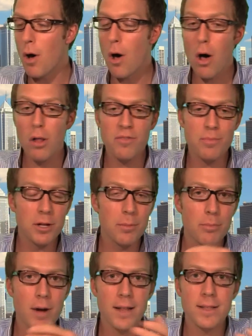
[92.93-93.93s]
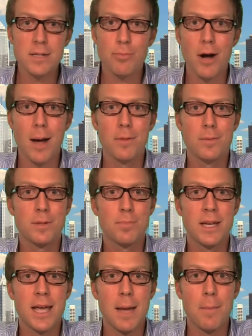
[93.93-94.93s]
all of Milton Bradley's problems
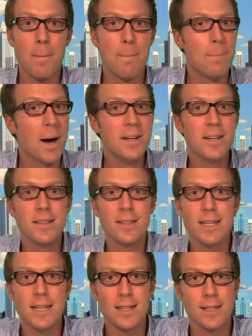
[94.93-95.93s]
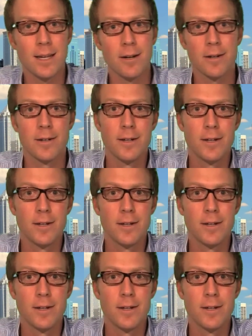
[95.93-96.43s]
became abundantly clear.